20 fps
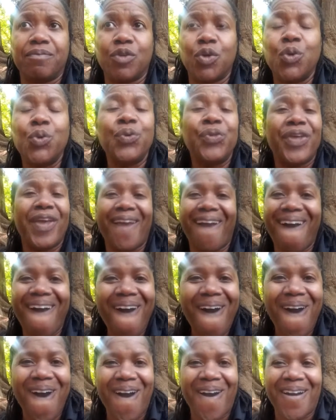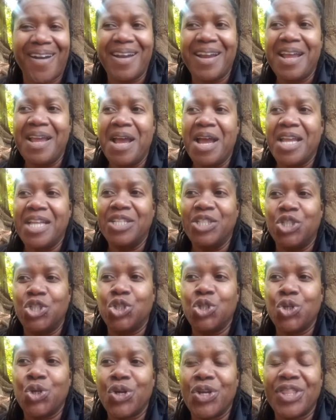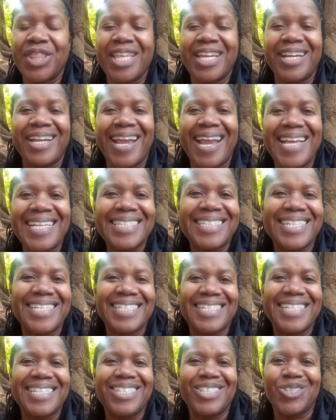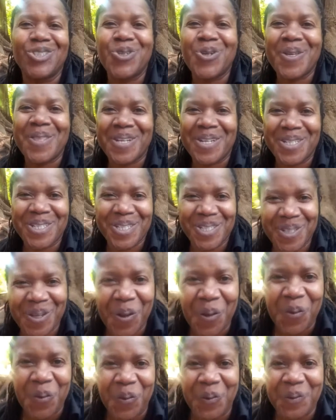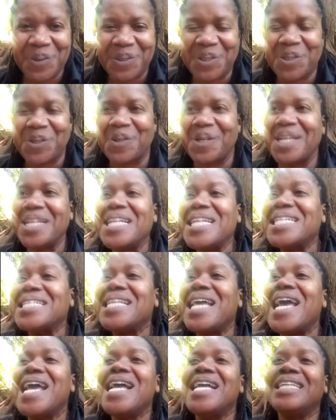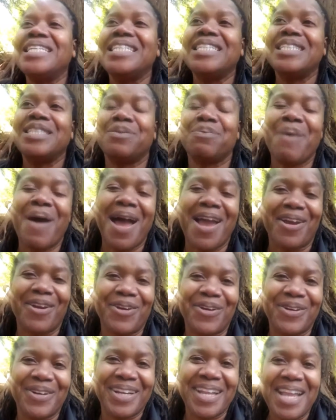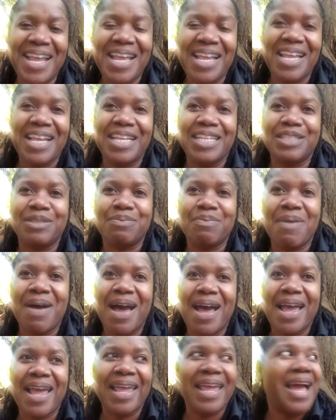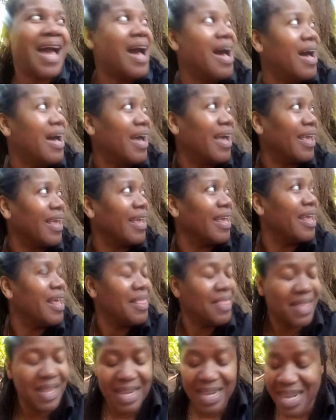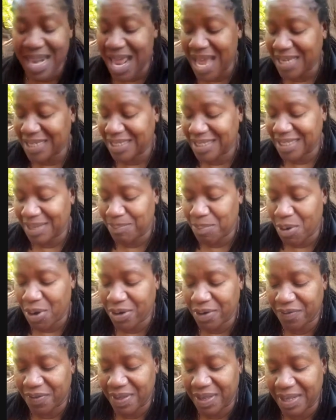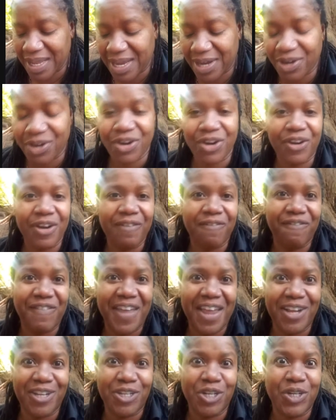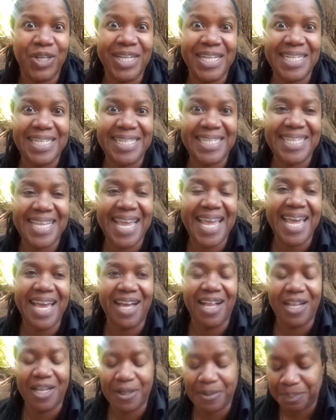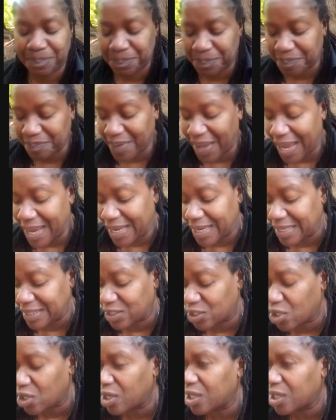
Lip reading: who they are. Enjoy their essence, enjoy their soul. So, inspired is my I. The next part of the letter failure is L, and it